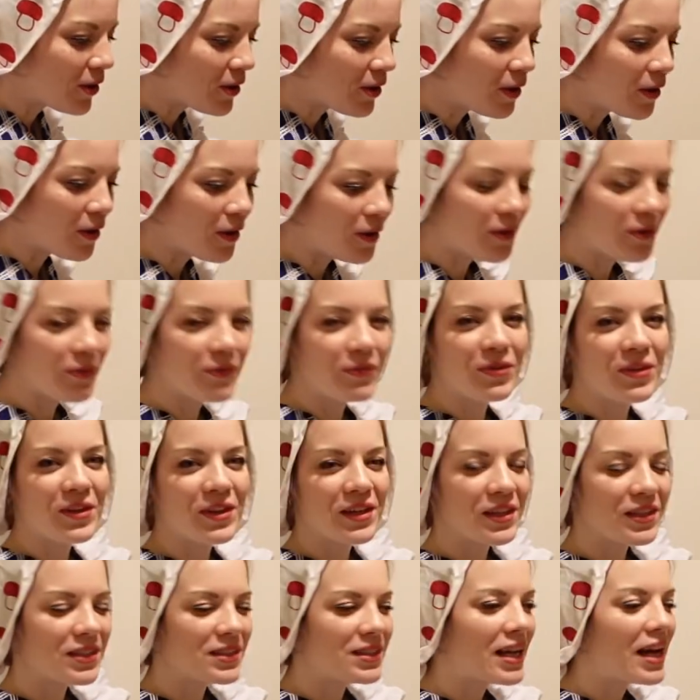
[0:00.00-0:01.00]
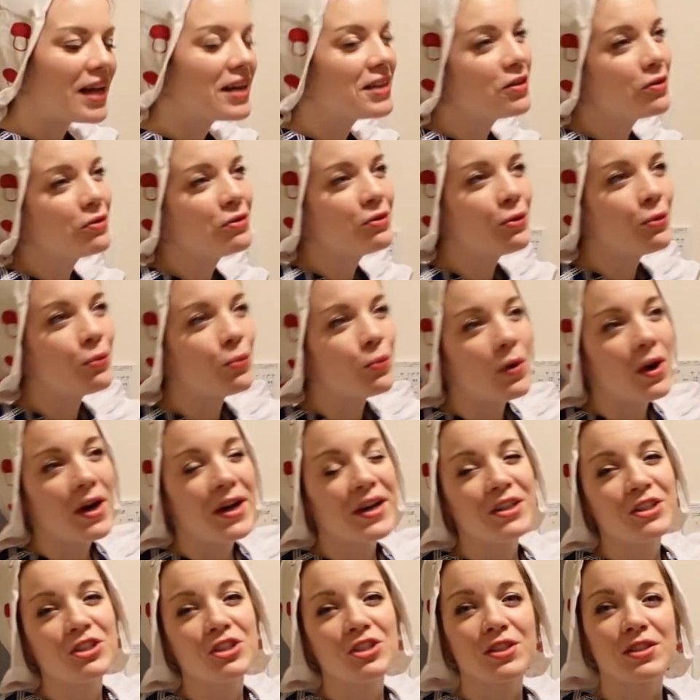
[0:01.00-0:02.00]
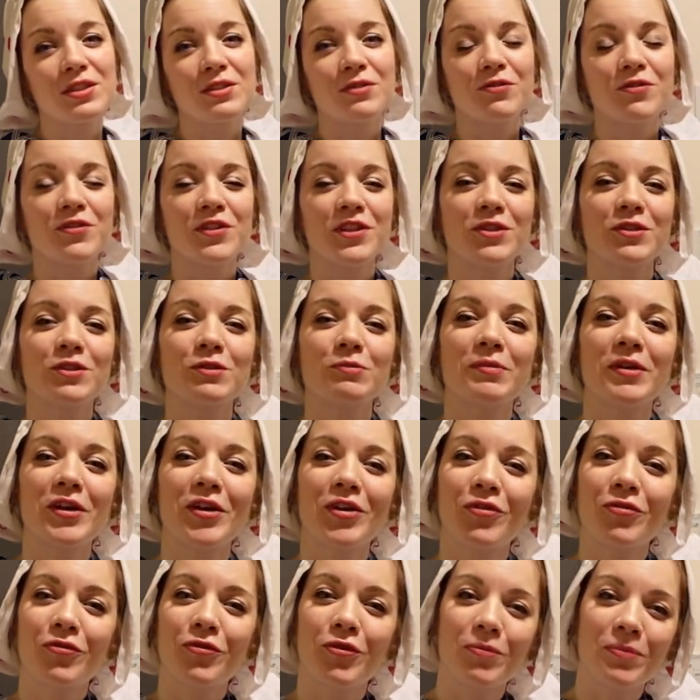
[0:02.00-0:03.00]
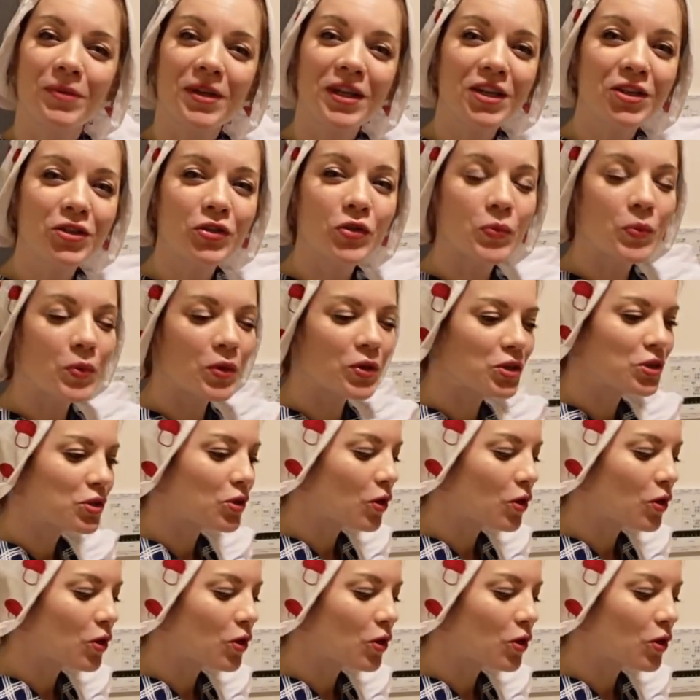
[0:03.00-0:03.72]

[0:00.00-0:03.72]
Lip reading: all of this. I don't know why, it just feels better for me to wash